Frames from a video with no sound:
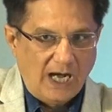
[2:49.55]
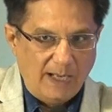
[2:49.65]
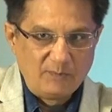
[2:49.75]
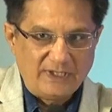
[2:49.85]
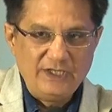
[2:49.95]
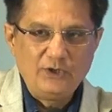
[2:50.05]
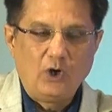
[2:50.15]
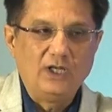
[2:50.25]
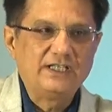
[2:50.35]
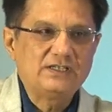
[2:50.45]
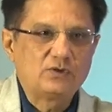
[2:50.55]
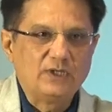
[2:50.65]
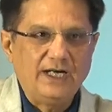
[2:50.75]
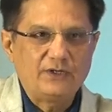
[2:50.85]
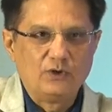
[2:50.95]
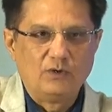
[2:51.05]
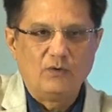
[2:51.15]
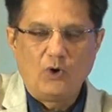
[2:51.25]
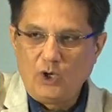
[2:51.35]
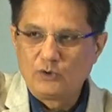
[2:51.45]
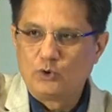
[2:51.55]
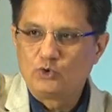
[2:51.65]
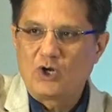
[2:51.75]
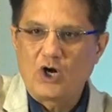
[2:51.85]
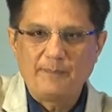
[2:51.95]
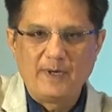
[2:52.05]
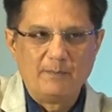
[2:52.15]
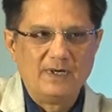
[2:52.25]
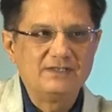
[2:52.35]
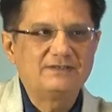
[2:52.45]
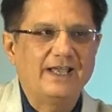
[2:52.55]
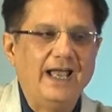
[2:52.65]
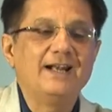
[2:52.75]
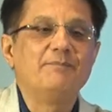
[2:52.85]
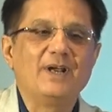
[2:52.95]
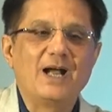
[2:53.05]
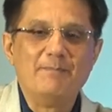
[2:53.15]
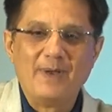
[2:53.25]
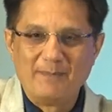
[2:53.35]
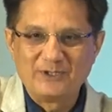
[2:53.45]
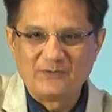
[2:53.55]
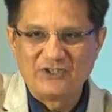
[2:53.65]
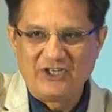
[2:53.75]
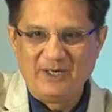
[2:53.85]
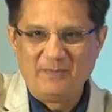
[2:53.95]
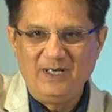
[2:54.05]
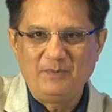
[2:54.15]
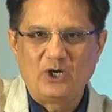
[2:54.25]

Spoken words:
I'm telling you all this so that all those who are not members can become members of the chamber,